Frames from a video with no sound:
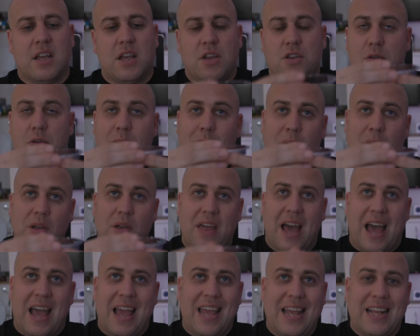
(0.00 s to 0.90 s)
you put
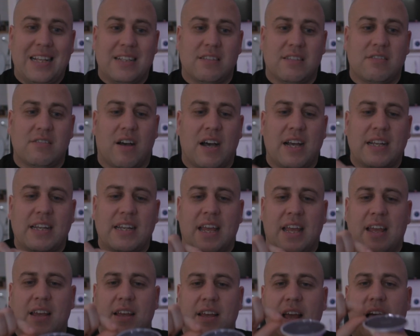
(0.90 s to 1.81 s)
that inside
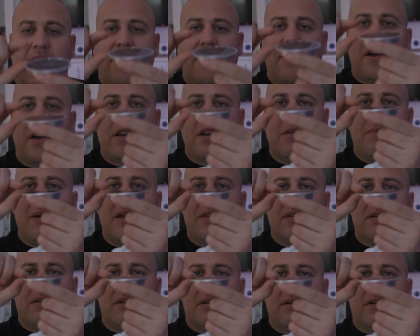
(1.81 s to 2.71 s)
it, and the only bit
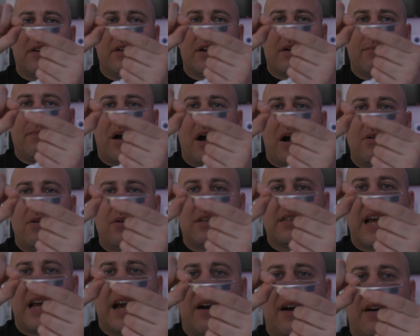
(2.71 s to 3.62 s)
that
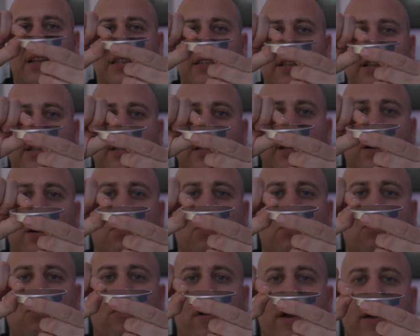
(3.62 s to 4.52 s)
pokes out is this
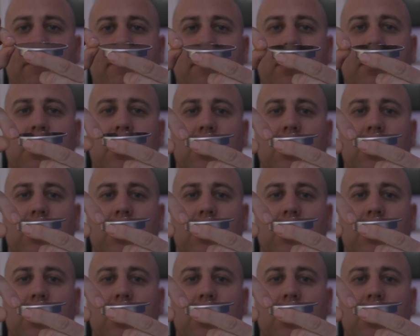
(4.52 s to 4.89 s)
little rim